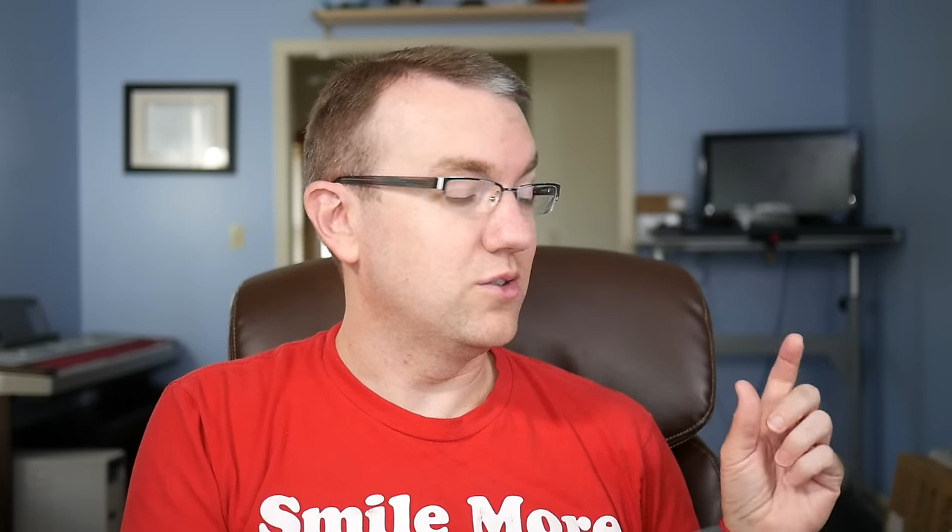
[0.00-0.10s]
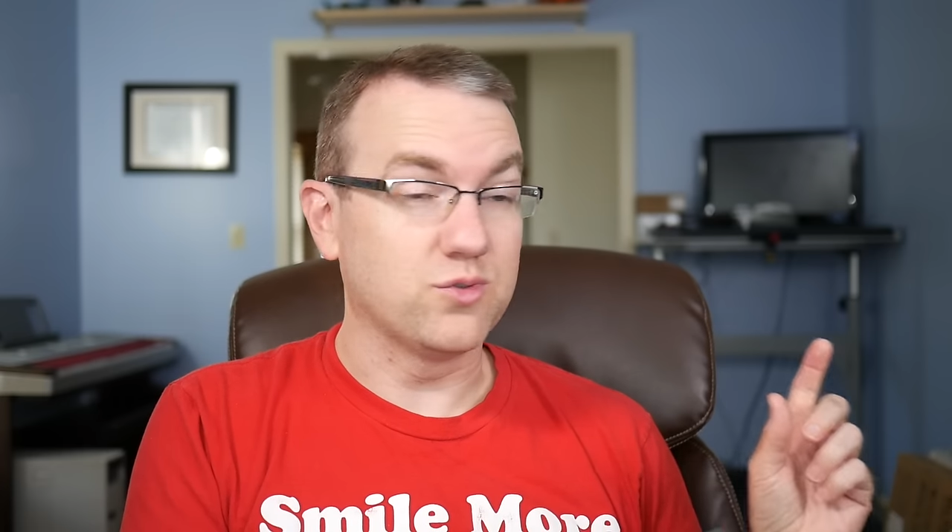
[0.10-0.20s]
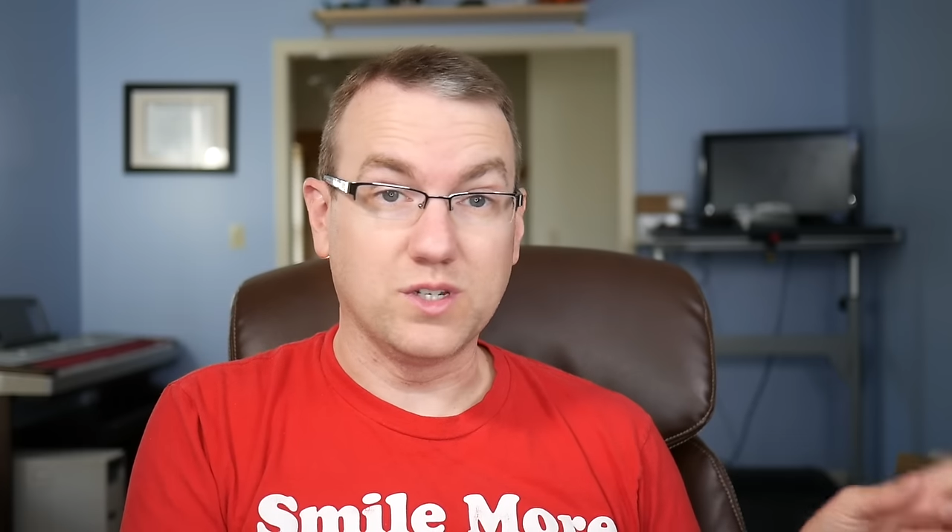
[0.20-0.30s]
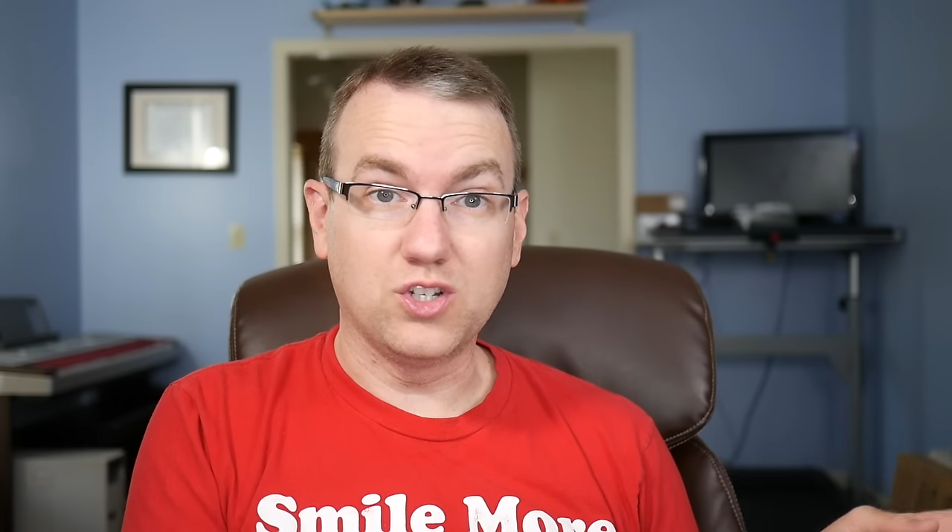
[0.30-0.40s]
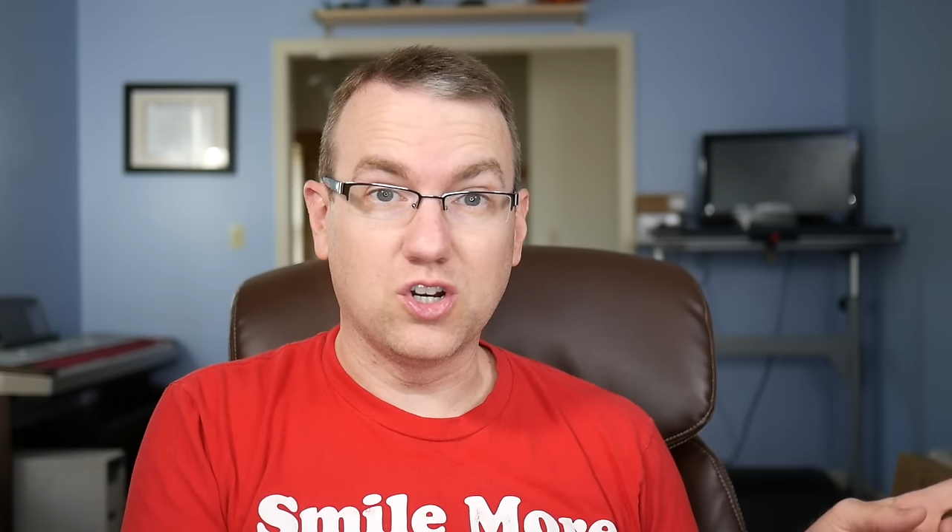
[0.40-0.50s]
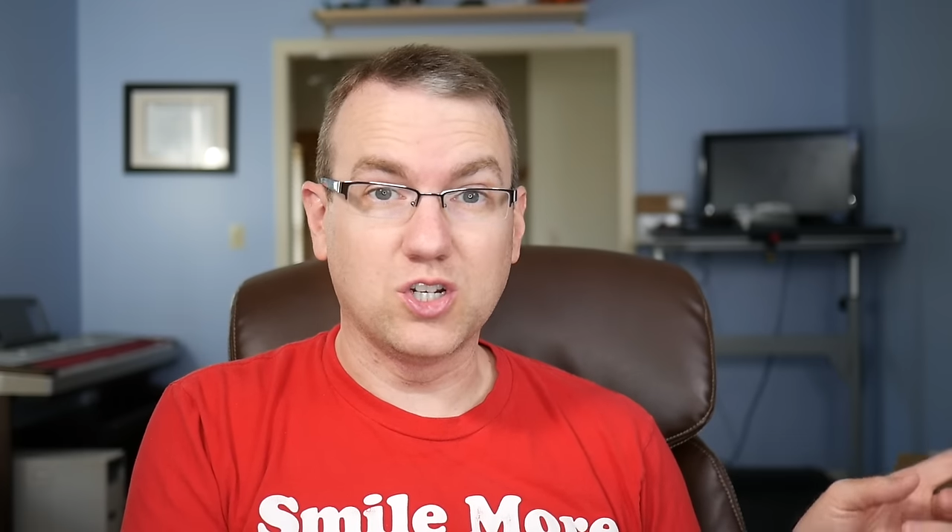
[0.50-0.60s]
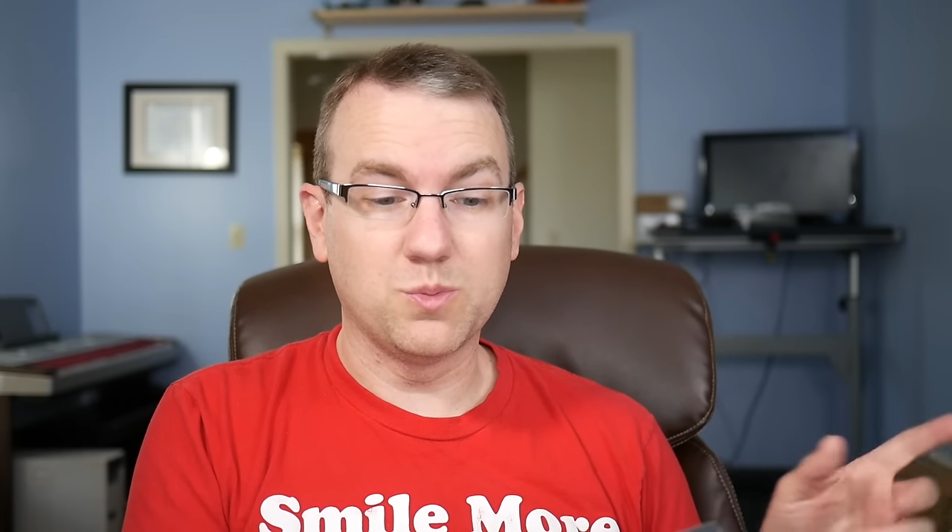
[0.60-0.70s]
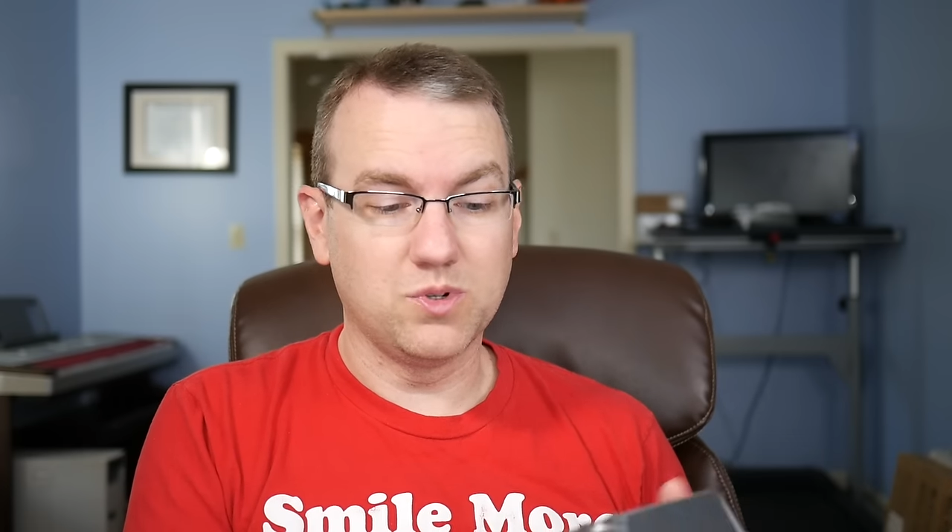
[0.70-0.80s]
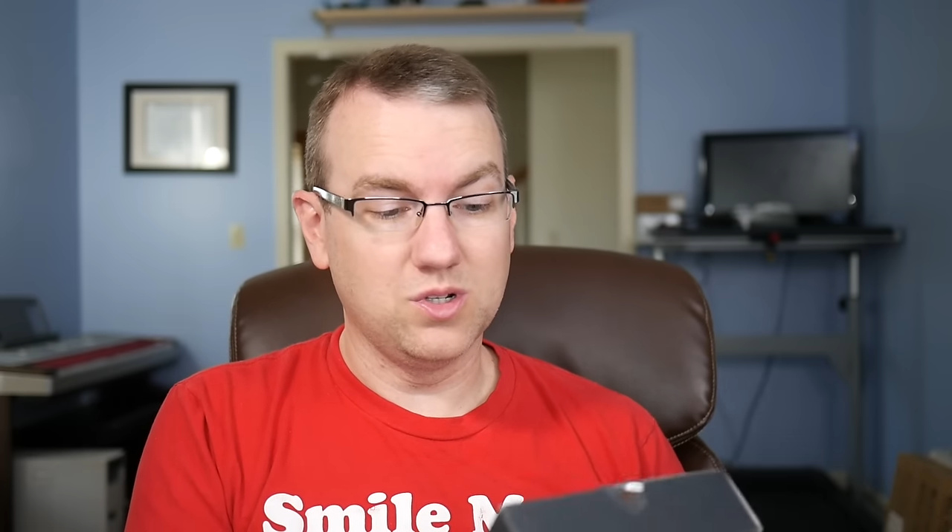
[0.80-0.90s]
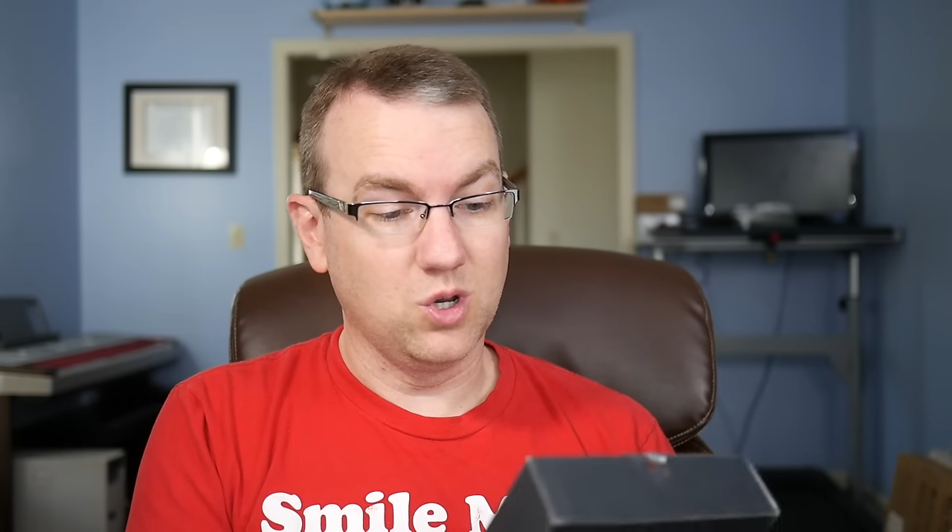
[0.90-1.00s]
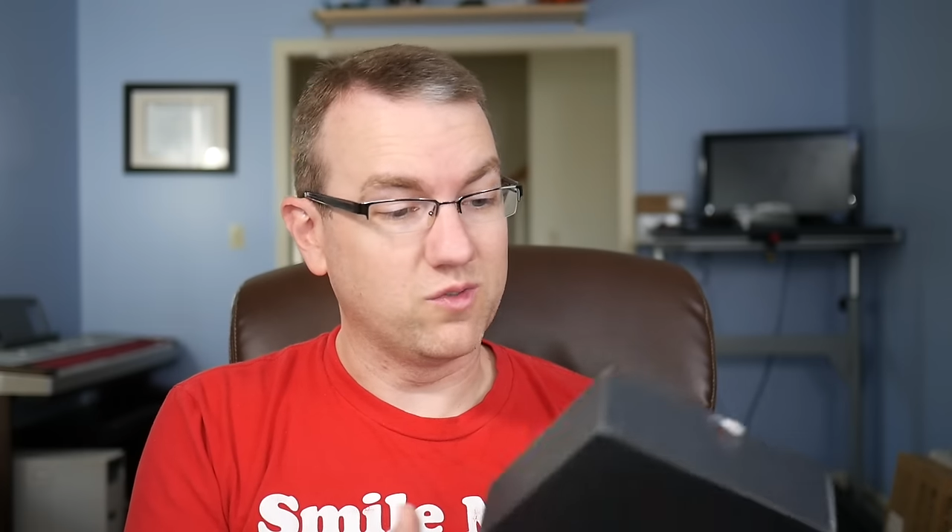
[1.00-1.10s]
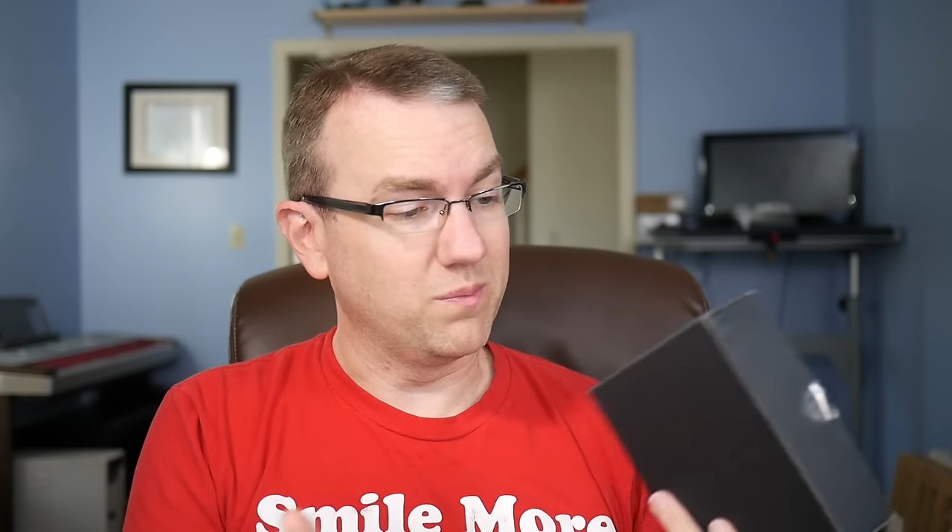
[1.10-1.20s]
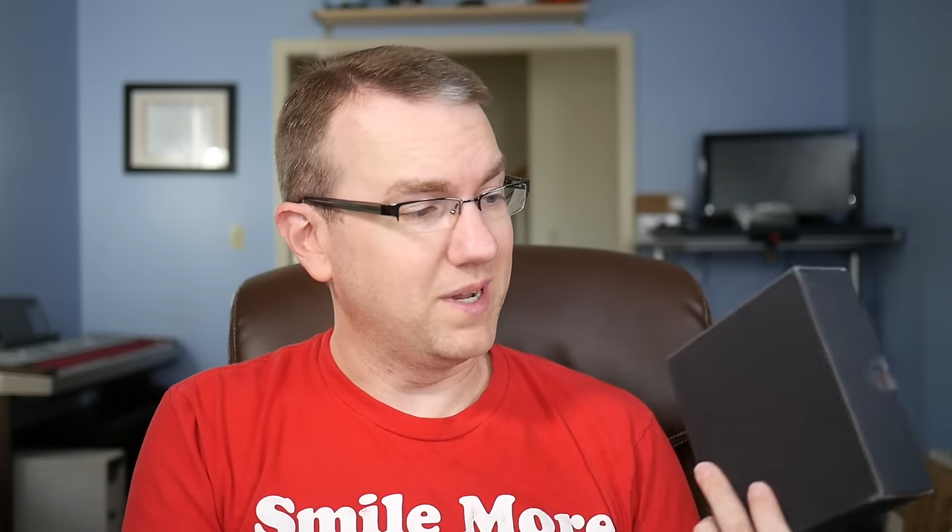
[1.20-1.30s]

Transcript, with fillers: It's rechargeable over